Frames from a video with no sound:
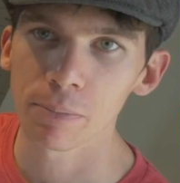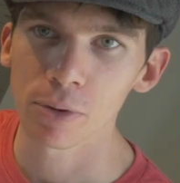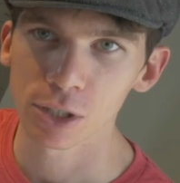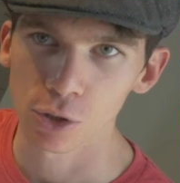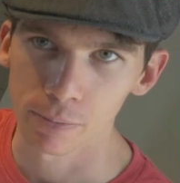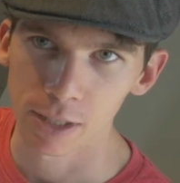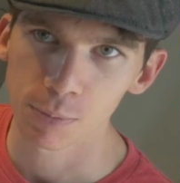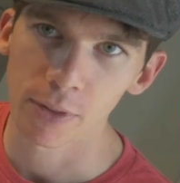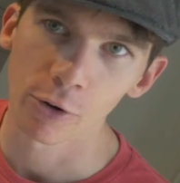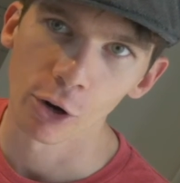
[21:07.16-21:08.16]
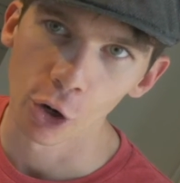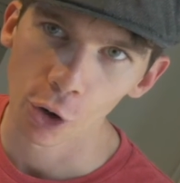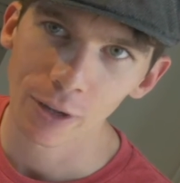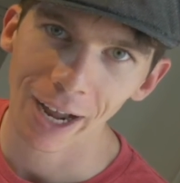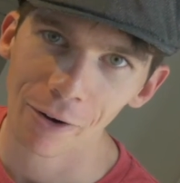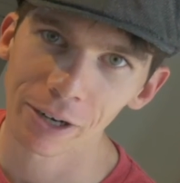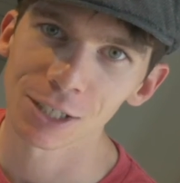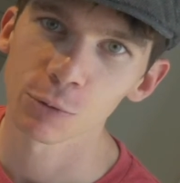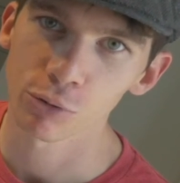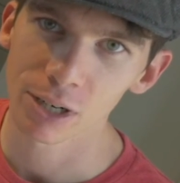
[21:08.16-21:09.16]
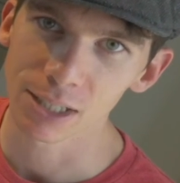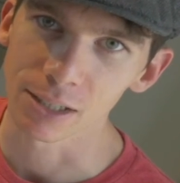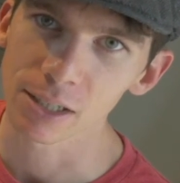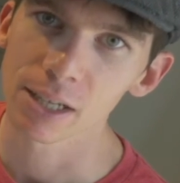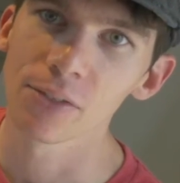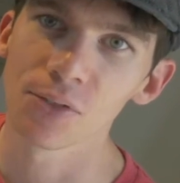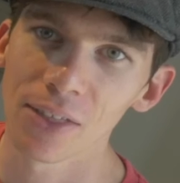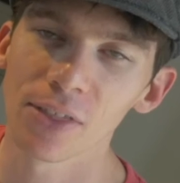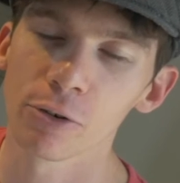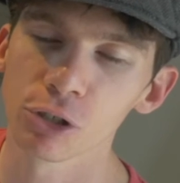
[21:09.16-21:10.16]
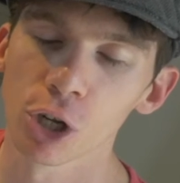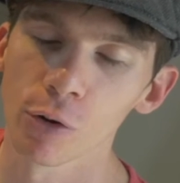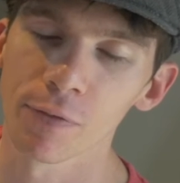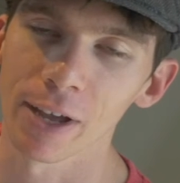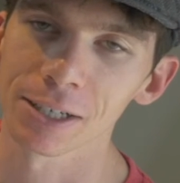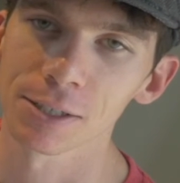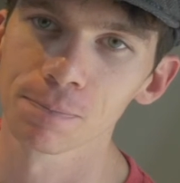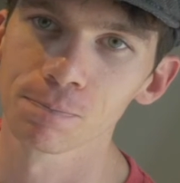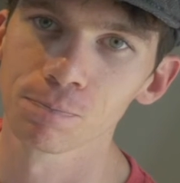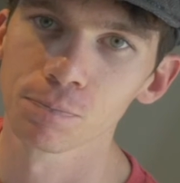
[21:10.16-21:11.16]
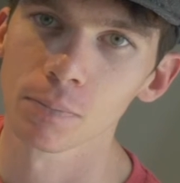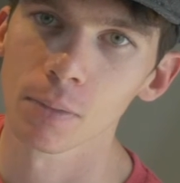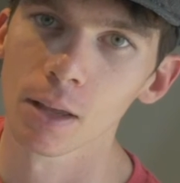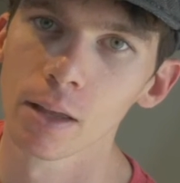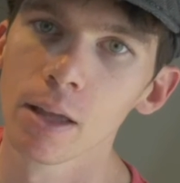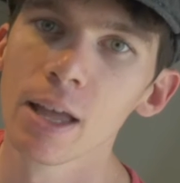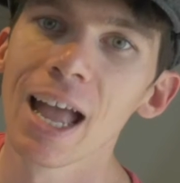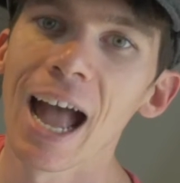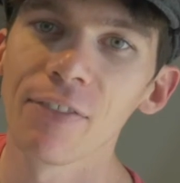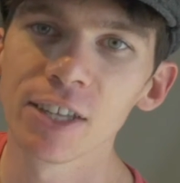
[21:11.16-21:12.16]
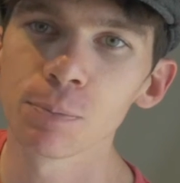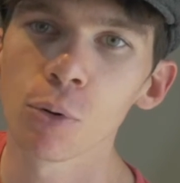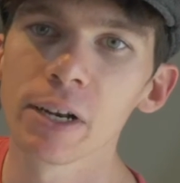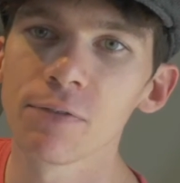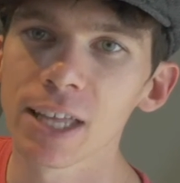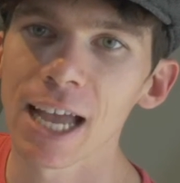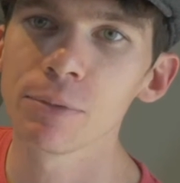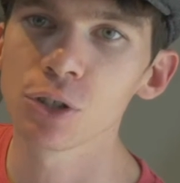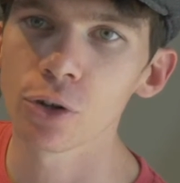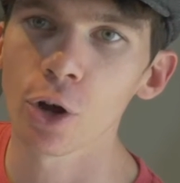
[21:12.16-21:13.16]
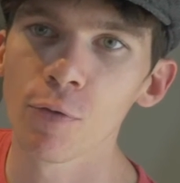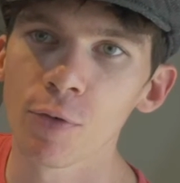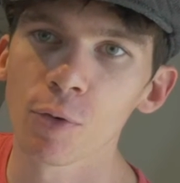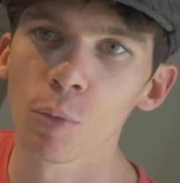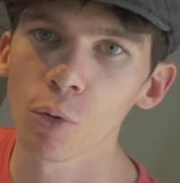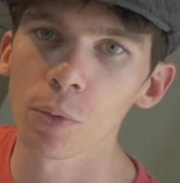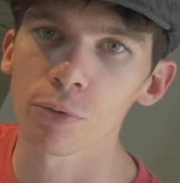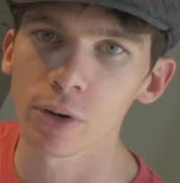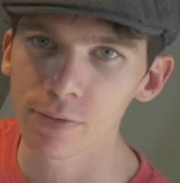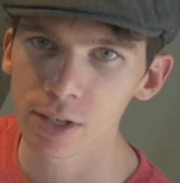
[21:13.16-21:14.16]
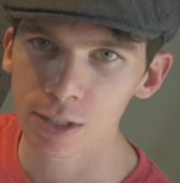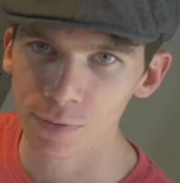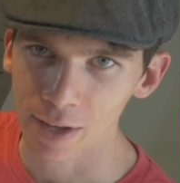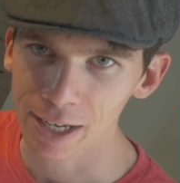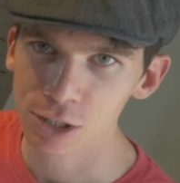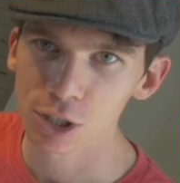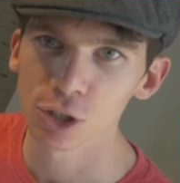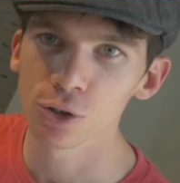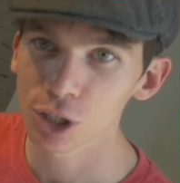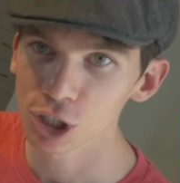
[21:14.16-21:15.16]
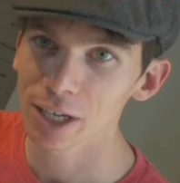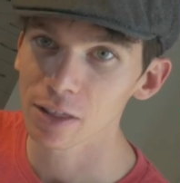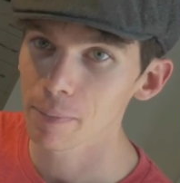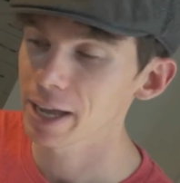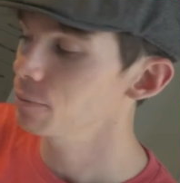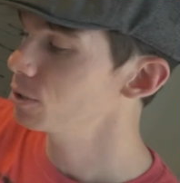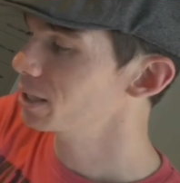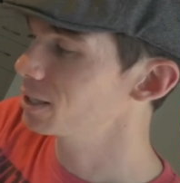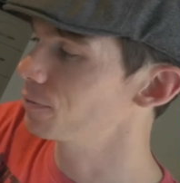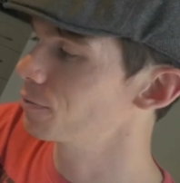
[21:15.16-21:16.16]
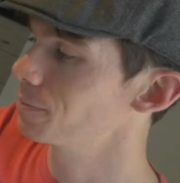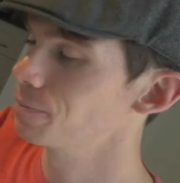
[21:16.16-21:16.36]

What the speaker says: by zombies but there are no characters present, then there is no effect. At this point, if the game is not over from all the previous effects, you can check the main objective.